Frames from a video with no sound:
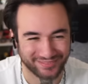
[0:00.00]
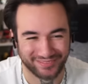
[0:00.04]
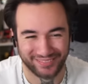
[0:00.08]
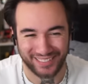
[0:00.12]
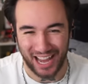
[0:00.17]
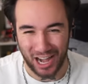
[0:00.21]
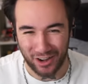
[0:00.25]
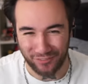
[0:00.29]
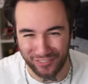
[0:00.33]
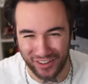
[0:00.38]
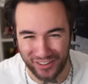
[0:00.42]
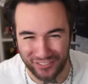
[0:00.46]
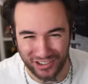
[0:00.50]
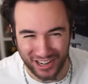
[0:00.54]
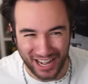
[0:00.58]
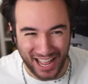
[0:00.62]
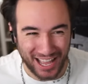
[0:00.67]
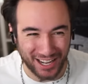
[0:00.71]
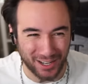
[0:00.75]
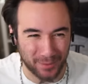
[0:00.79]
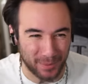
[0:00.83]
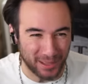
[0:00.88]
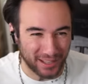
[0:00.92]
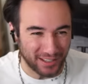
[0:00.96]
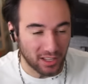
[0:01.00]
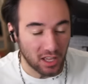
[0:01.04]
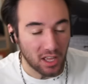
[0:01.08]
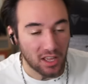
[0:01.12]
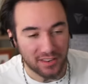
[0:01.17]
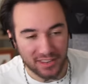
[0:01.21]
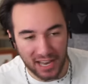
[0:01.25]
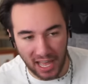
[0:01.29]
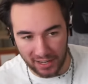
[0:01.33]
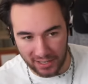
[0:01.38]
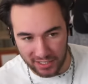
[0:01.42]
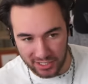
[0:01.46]
Our favorite anime.
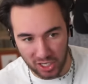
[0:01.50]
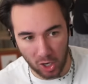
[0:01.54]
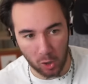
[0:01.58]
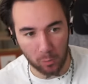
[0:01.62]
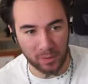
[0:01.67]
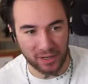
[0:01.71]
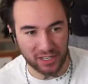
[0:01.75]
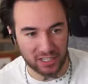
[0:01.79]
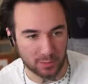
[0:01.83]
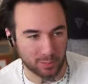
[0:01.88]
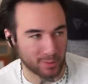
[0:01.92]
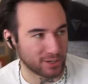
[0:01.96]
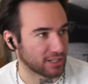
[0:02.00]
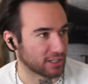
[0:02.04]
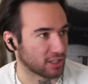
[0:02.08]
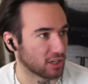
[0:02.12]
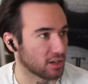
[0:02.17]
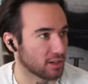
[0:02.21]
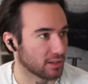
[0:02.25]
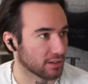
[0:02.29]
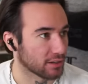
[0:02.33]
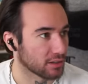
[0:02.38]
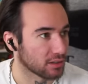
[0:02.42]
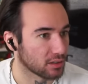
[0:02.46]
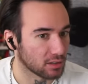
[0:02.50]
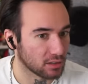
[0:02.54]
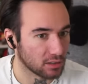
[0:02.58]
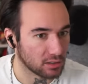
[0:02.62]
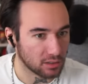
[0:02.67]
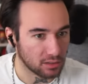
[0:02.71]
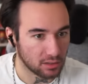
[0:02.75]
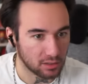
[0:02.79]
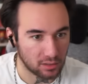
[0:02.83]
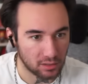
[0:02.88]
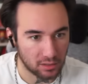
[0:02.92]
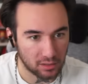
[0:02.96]
Now this opening's pretty good.
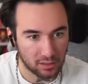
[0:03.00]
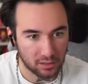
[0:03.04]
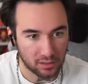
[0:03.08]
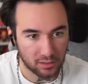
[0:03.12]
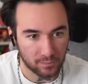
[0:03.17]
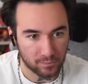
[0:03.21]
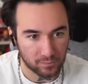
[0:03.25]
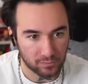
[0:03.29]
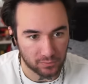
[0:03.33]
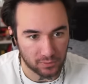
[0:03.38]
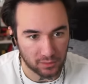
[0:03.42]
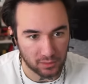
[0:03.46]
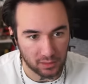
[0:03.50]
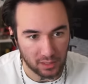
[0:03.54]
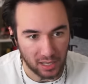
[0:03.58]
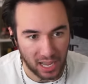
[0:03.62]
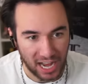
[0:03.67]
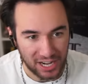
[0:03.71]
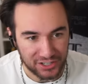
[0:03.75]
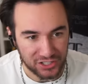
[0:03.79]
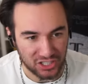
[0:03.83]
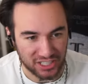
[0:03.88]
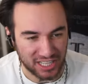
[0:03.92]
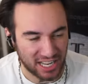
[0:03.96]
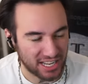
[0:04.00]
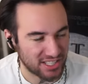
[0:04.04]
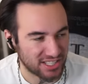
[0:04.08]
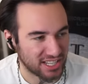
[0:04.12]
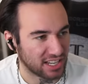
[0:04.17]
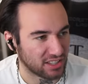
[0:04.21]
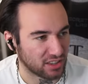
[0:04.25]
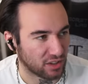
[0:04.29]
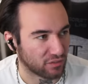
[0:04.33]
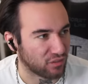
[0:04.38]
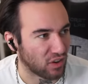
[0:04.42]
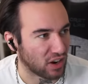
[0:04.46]
I just can't
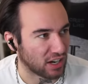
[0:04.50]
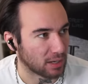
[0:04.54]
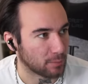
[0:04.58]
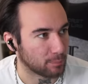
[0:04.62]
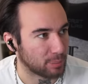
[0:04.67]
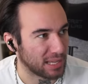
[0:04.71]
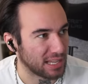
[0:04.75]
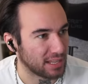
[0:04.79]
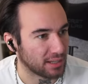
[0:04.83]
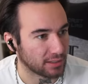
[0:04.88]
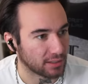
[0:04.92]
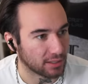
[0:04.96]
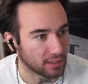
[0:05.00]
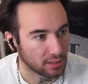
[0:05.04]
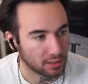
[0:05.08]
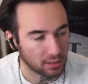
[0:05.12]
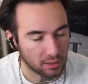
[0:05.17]
stand the fucking pig.